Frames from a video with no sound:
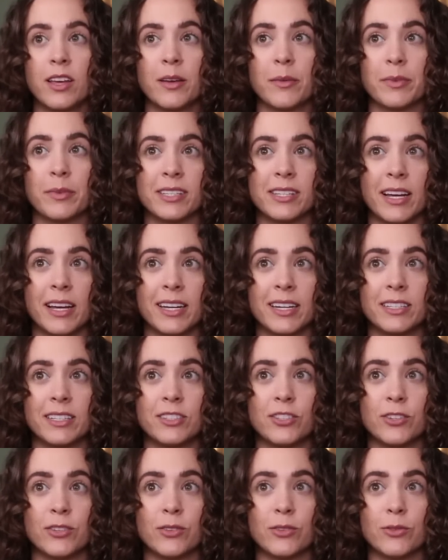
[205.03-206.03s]
I'm excited
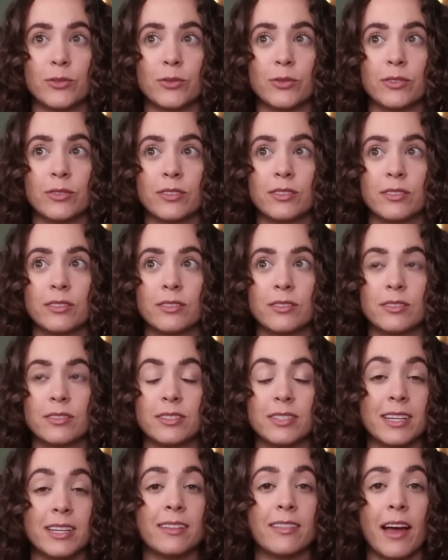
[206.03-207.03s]
to
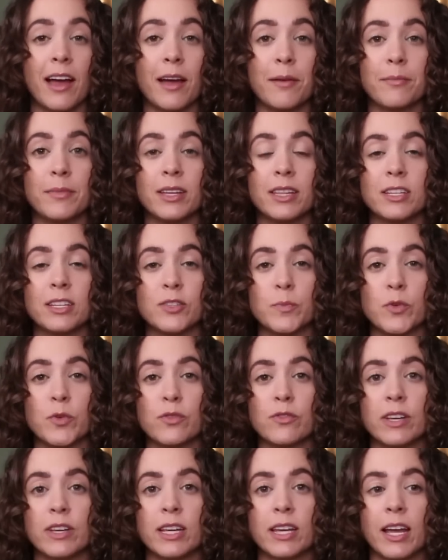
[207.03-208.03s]
see them in this
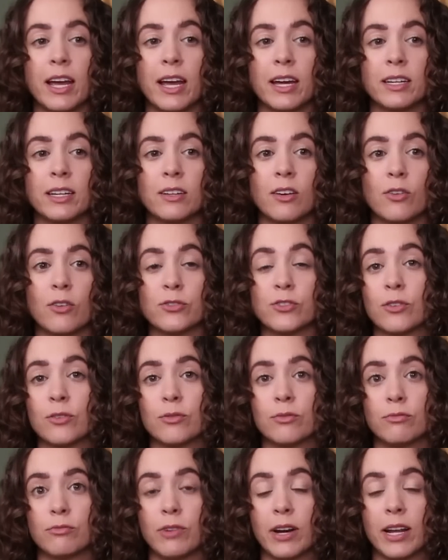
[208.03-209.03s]
movie, and
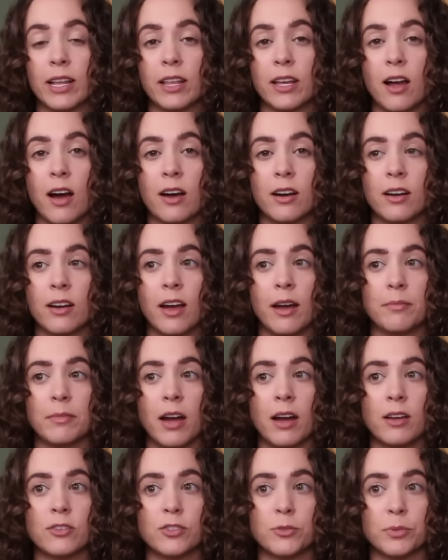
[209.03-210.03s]
also Ray Liotta. I'm
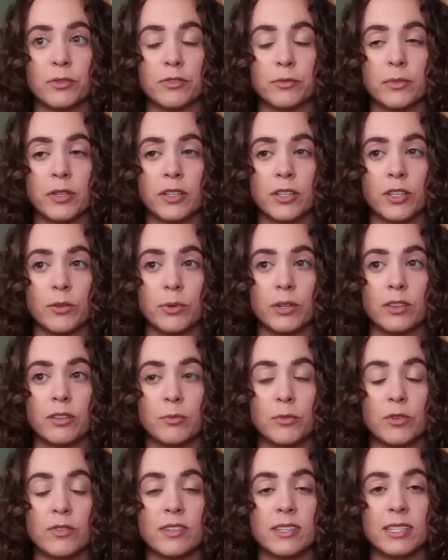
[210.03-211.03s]
not super familiar with the
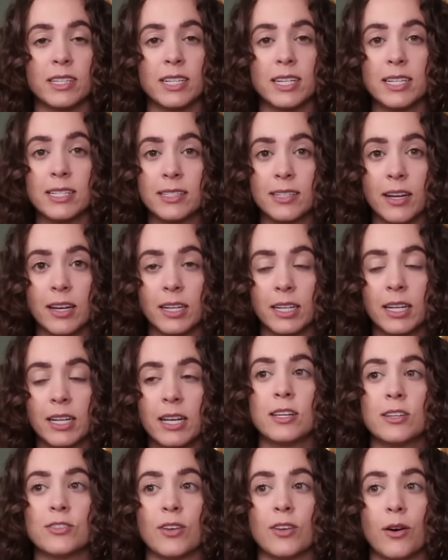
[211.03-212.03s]
movies that he's done,
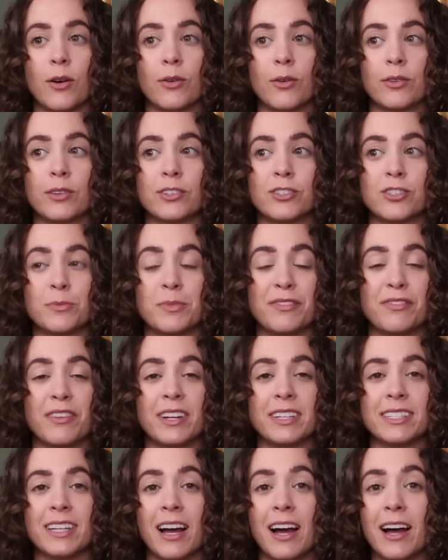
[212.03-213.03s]
so should be a
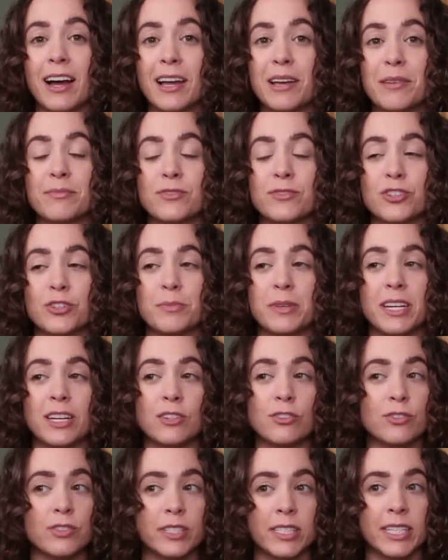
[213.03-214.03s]
fun time, should be
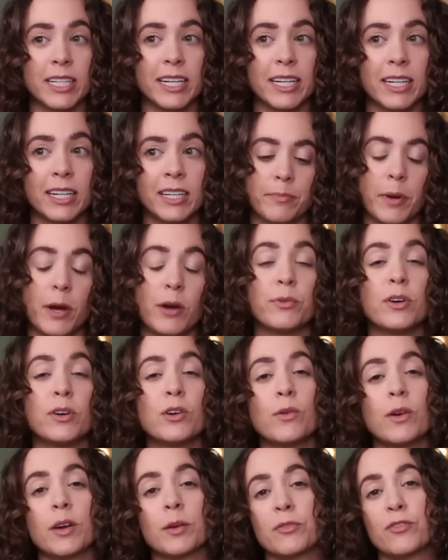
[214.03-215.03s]
interesting. But real
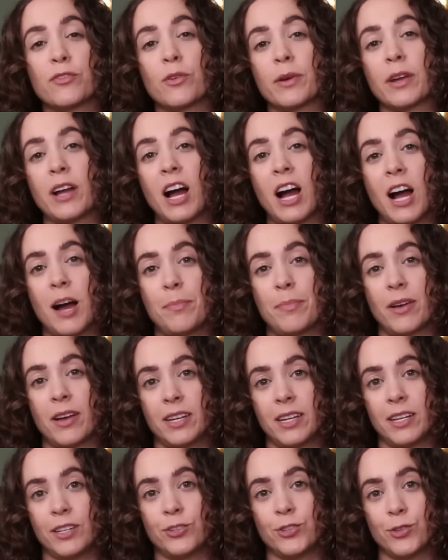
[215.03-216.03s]
quick before we hop
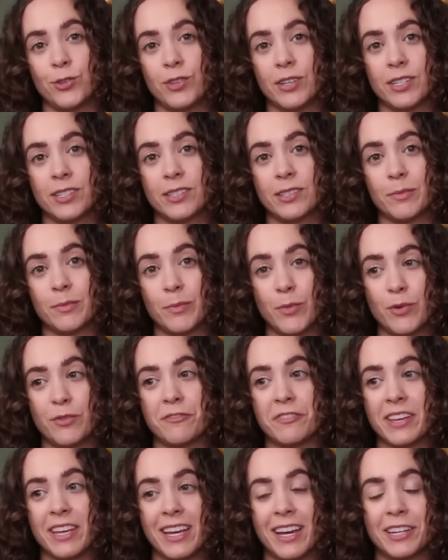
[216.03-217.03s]
on into this
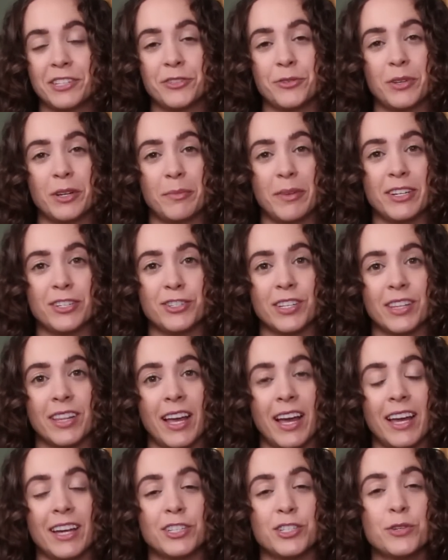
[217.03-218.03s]
movie, I do want to mention
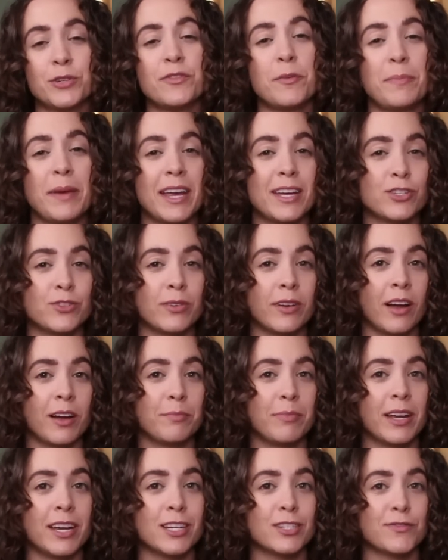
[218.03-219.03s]
that I do have a
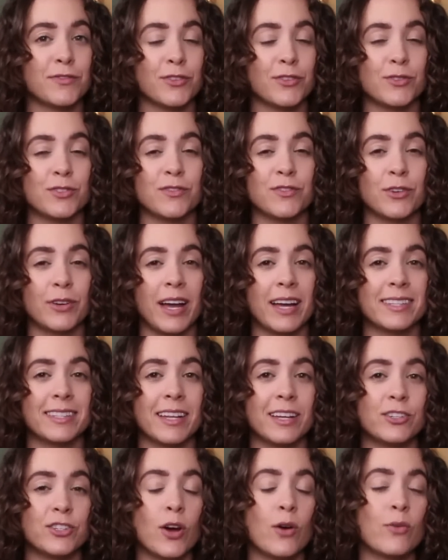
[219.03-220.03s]
Patreon page for those of you guys
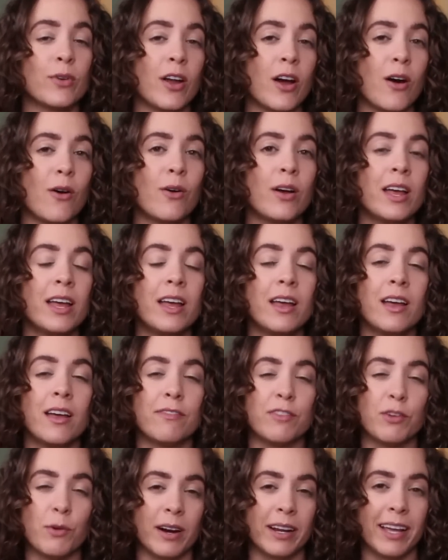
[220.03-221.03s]
that don't know.
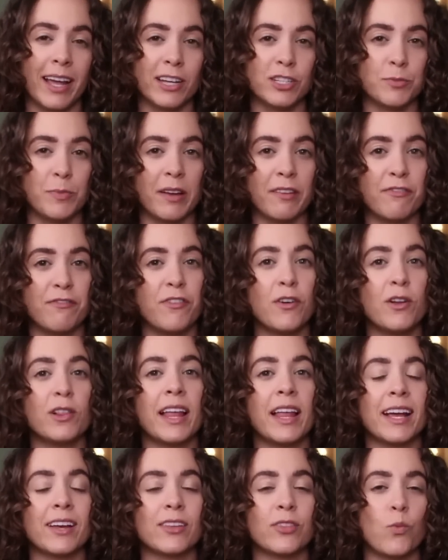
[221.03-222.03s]
If you want to catch my
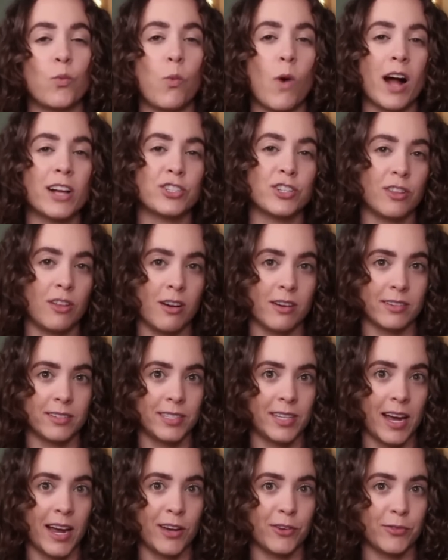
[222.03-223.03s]
full-length watch-along
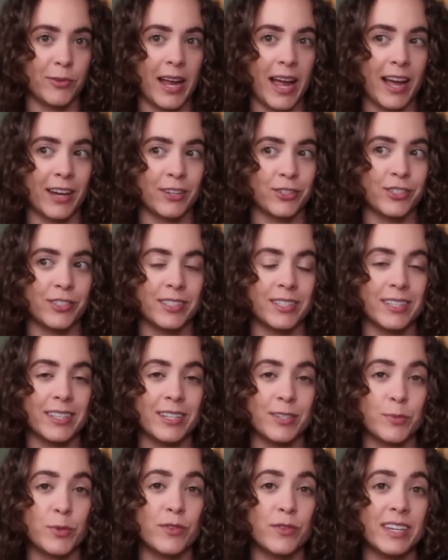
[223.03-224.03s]
style reactions to
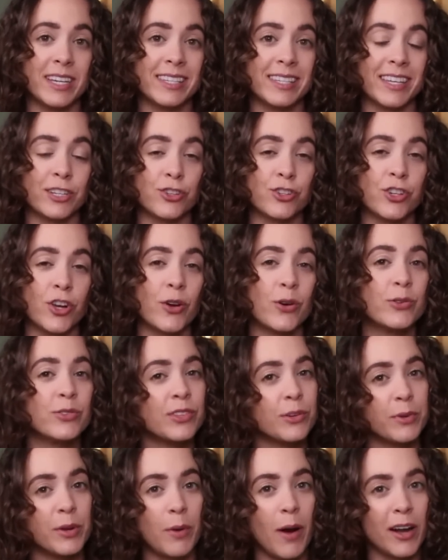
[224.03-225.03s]
these movies and shows
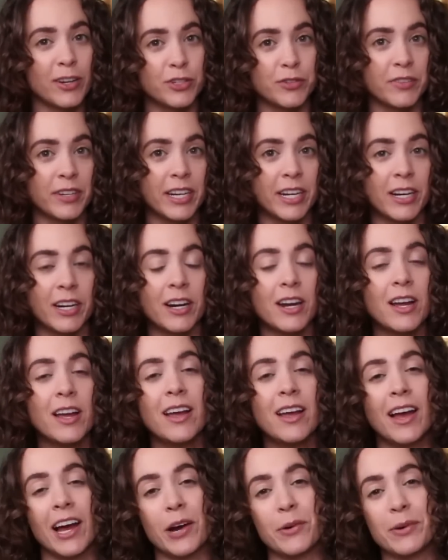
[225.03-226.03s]
that we watch over here,
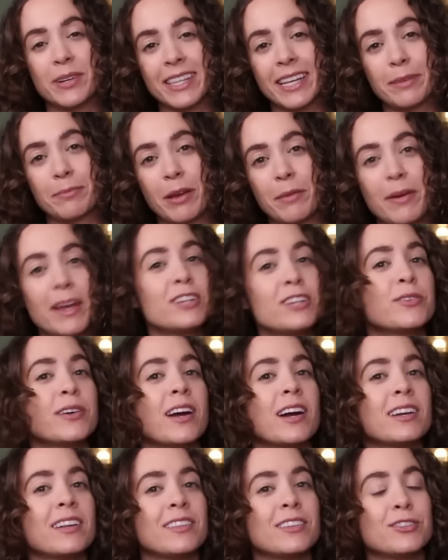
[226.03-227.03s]
I always link my
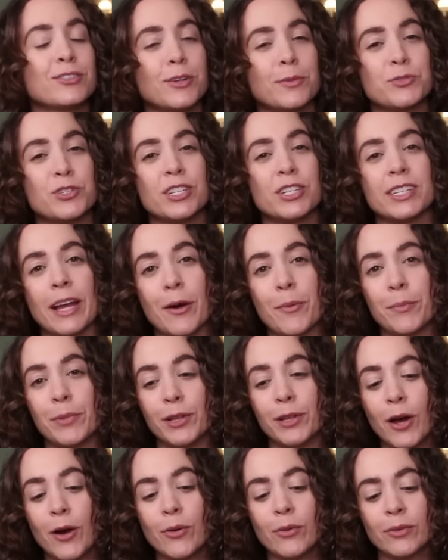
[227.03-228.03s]
Patreon in the description down
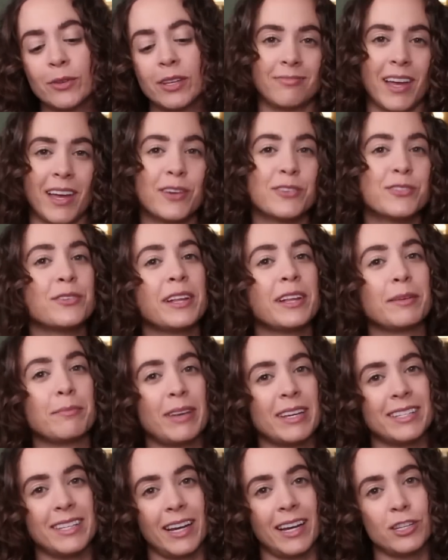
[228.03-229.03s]
below. I also link
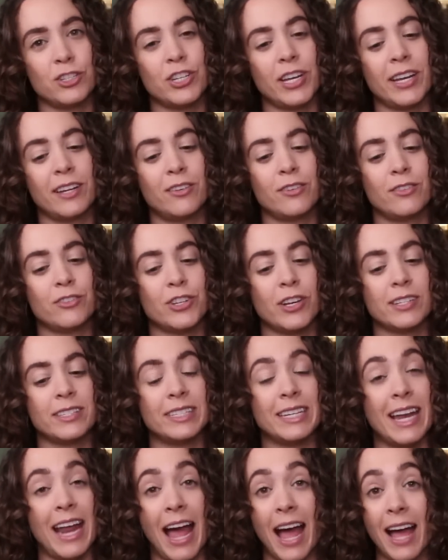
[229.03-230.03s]
my second channel,
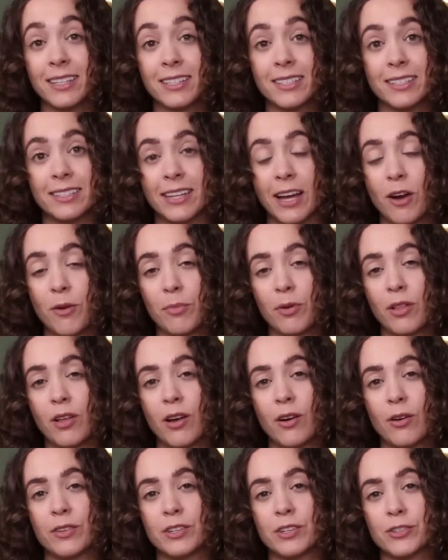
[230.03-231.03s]
Just Nat, down
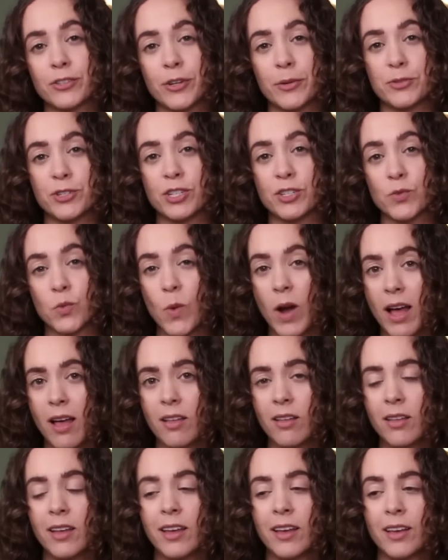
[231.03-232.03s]
below in the description as
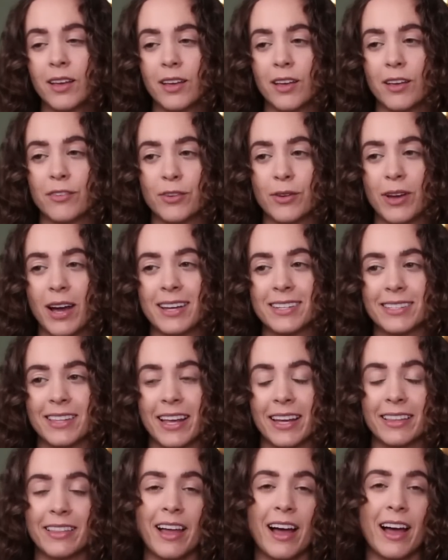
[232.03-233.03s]
well. If you guys
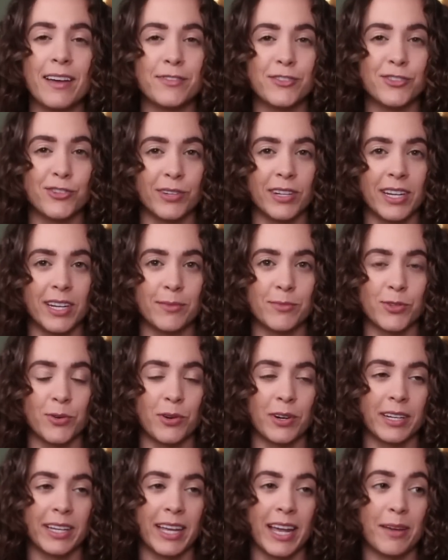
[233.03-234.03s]
like live streams
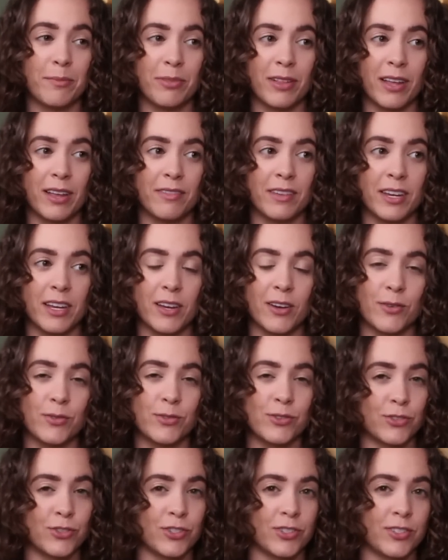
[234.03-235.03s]
or gameplay
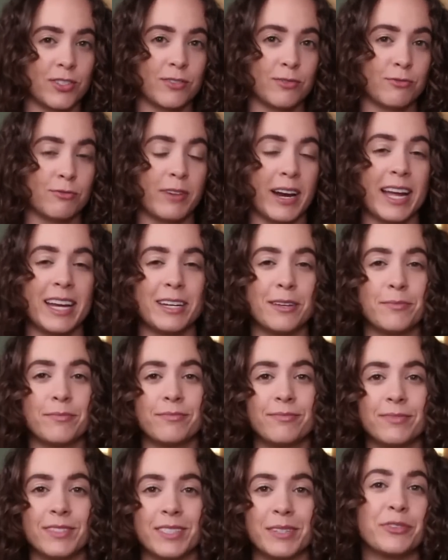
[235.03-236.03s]
videos or just
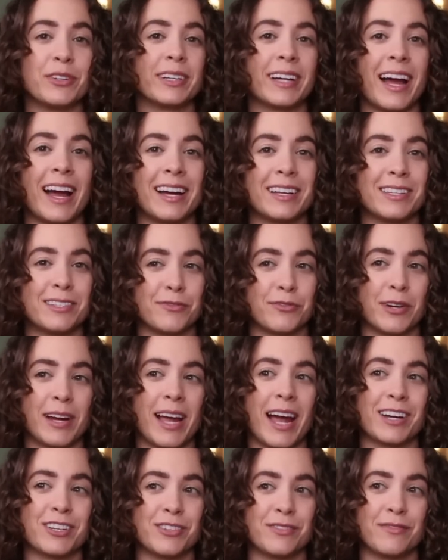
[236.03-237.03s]
random different kinds of
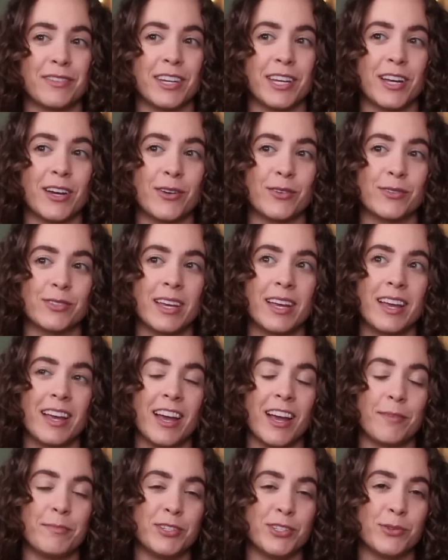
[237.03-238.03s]
reaction videos,
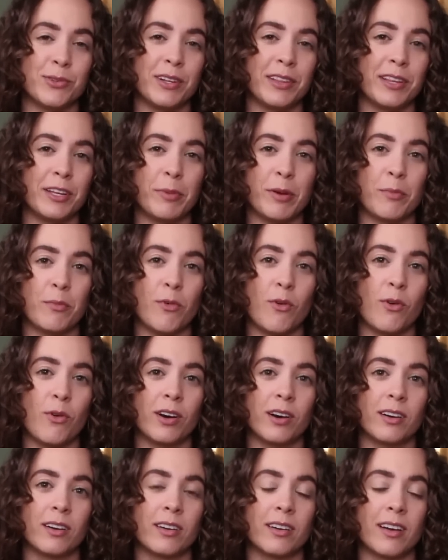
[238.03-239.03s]
I've been doing a little bit
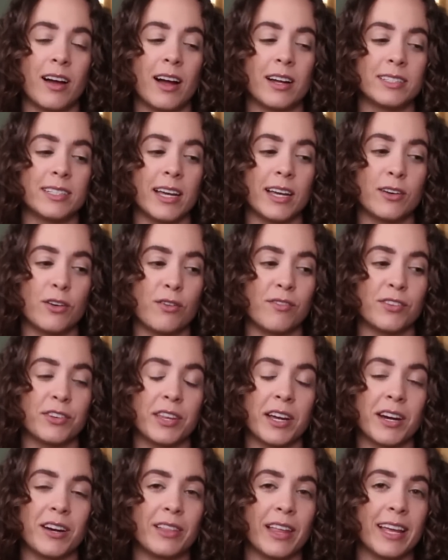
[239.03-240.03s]
more content over
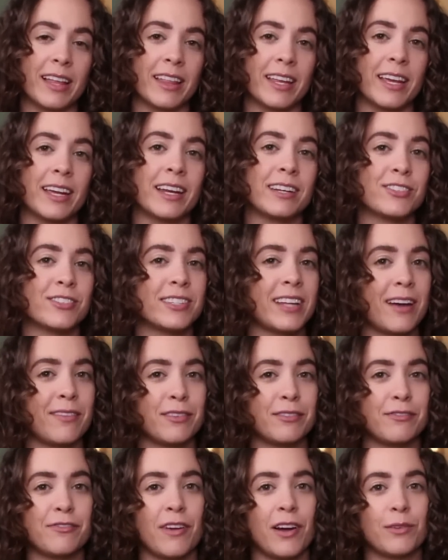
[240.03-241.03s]
there lately and just
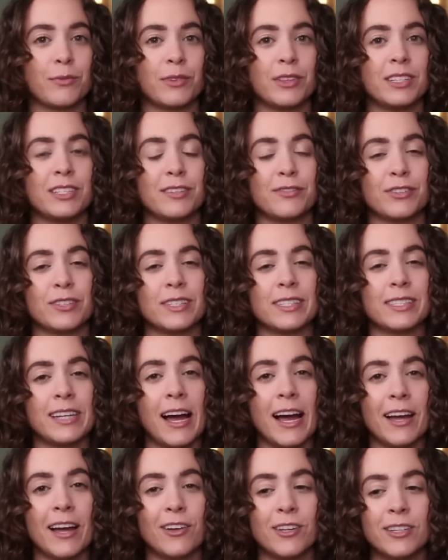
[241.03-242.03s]
having fun with a different
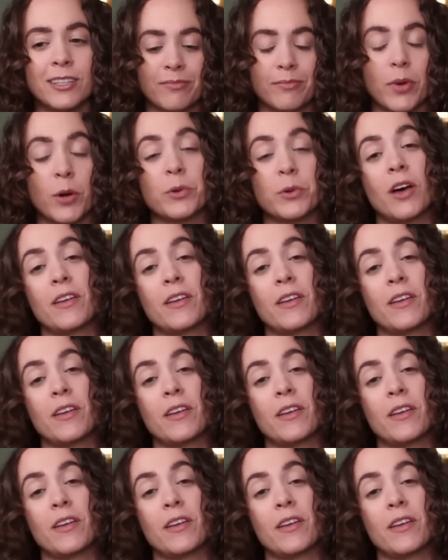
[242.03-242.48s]
style. But with